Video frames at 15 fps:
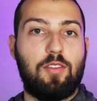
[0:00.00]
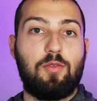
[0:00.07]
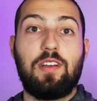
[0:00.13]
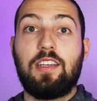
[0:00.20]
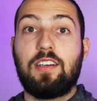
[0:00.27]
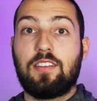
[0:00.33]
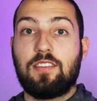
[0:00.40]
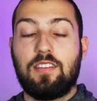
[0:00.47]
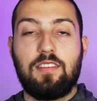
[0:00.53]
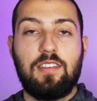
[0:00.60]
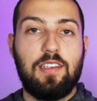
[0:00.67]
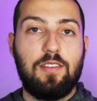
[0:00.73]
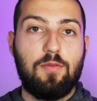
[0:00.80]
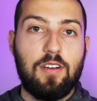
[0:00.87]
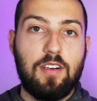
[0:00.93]
three years at
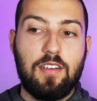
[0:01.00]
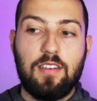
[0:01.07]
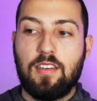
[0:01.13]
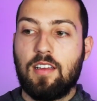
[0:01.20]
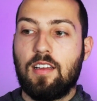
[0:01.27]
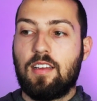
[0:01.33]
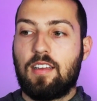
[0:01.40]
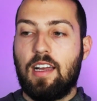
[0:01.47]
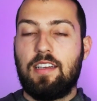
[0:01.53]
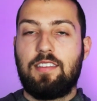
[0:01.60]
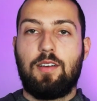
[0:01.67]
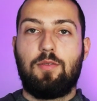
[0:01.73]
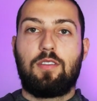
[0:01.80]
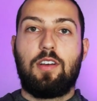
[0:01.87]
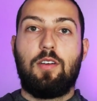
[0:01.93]
D1, guys
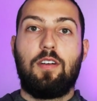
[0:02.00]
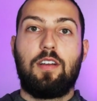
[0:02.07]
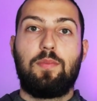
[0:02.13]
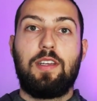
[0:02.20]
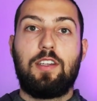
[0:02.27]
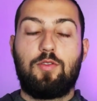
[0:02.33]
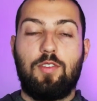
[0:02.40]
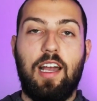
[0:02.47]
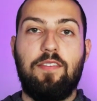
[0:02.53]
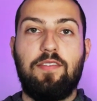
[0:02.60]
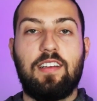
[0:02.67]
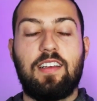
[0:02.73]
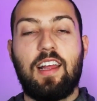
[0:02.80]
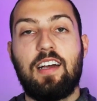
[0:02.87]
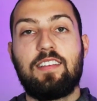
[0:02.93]
that would go on to be
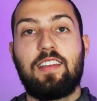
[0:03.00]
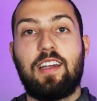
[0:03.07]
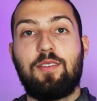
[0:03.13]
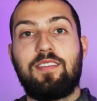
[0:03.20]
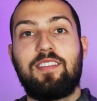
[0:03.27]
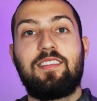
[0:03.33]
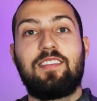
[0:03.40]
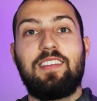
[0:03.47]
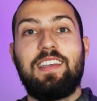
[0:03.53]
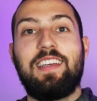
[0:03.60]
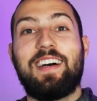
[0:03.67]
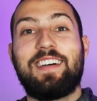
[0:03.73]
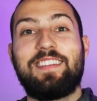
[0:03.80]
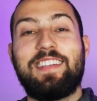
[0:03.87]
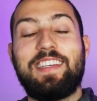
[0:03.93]
drafted, guys that I would see
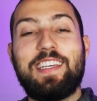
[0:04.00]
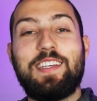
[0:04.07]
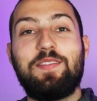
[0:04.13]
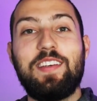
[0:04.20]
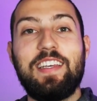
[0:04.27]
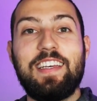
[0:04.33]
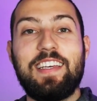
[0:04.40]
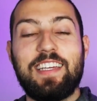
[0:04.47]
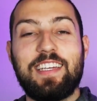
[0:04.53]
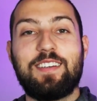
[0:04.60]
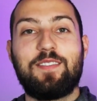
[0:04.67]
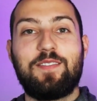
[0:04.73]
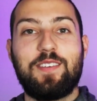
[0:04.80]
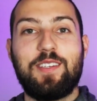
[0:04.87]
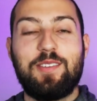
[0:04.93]
on TV in
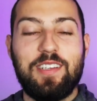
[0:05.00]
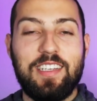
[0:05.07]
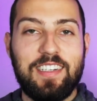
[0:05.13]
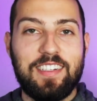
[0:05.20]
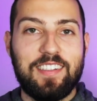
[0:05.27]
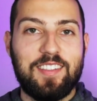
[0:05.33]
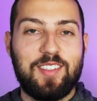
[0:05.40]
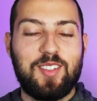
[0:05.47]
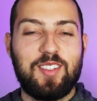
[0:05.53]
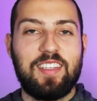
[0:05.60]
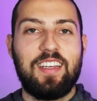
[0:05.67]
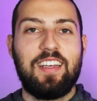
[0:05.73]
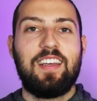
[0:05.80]
a few years.